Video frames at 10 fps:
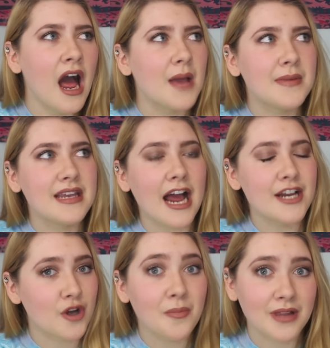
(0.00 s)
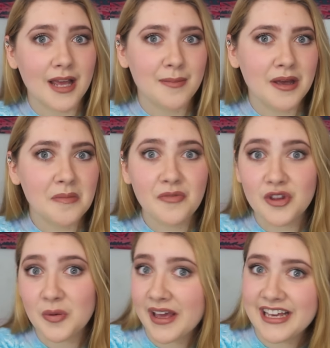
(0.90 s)
I mean, I don't blame him
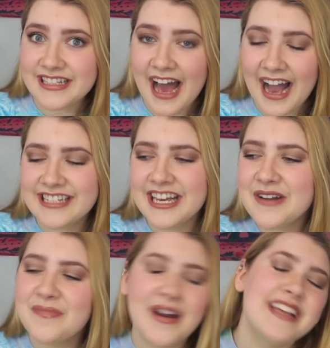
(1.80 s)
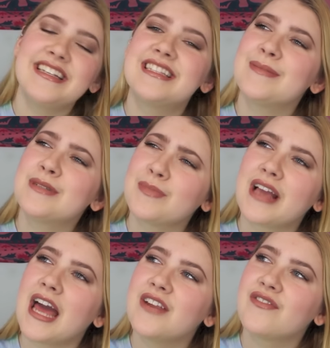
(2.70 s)
for the way he's acted, but he did seem to be
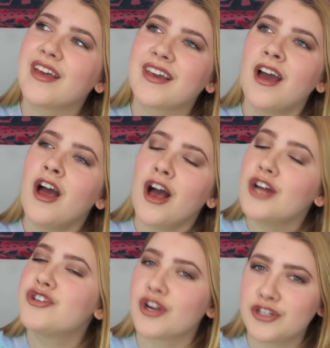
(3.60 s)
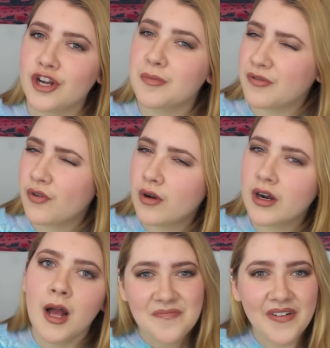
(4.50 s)
kind of like a jerk to her
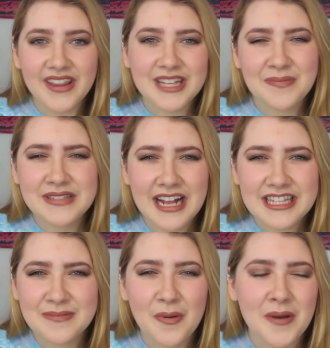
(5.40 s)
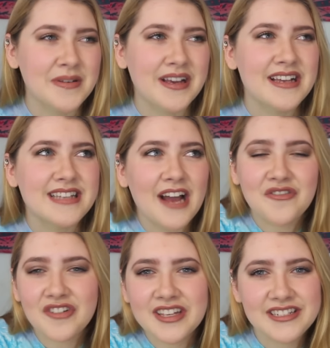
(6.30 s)
before. But that's besides the point, because I
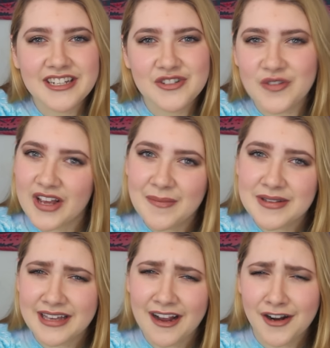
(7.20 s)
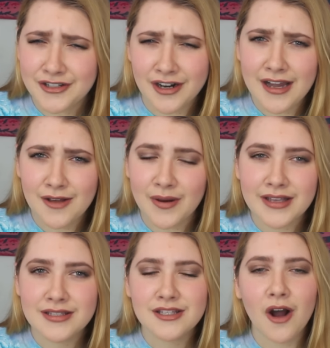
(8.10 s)
really did enjoy him as a character
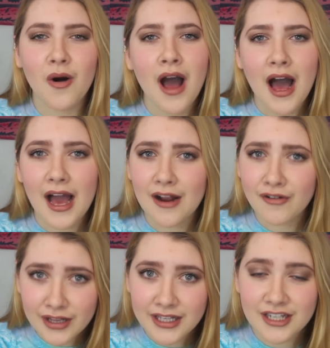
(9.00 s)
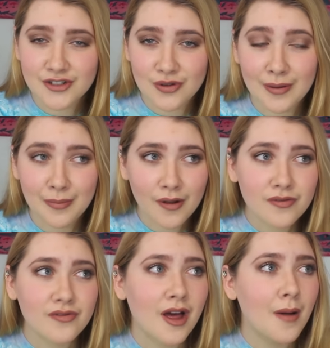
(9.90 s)
anyways, so I really enjoyed
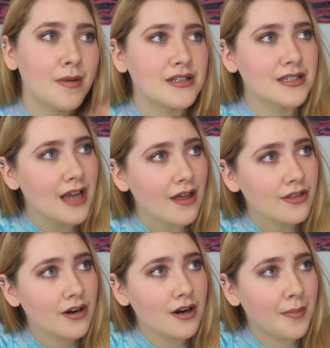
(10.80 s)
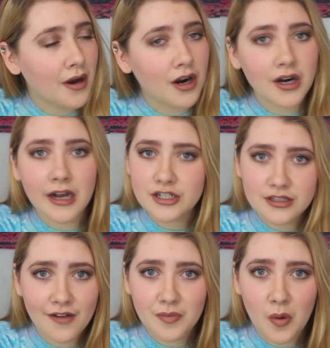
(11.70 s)
both of them together, apart. I
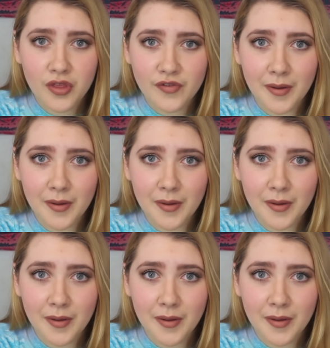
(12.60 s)
just loved both of